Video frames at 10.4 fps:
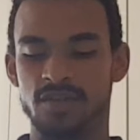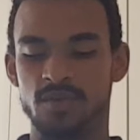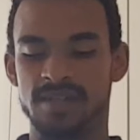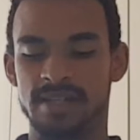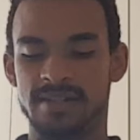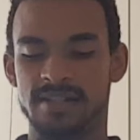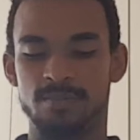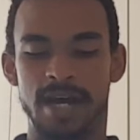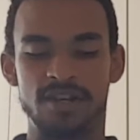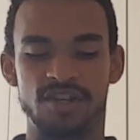using
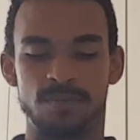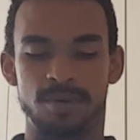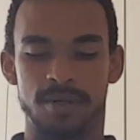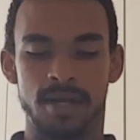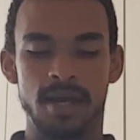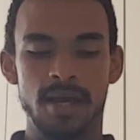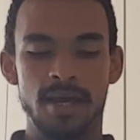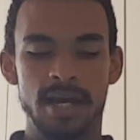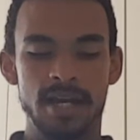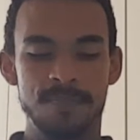this magic, but
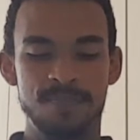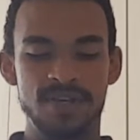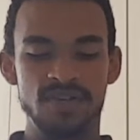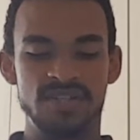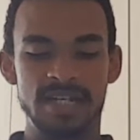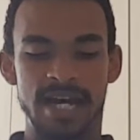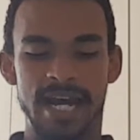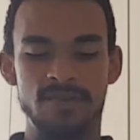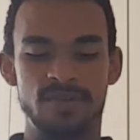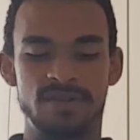it appears the
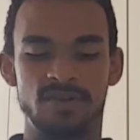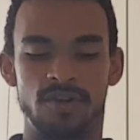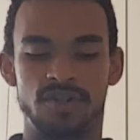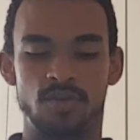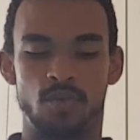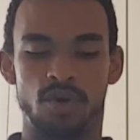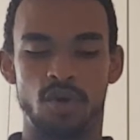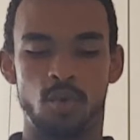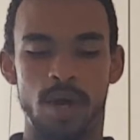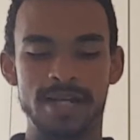end results were
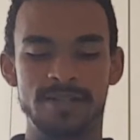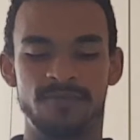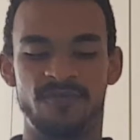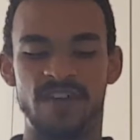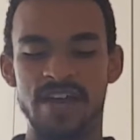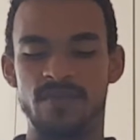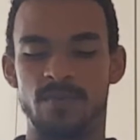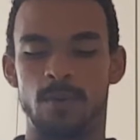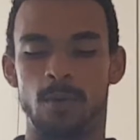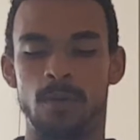quite
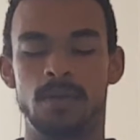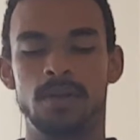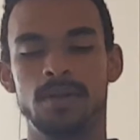favorable.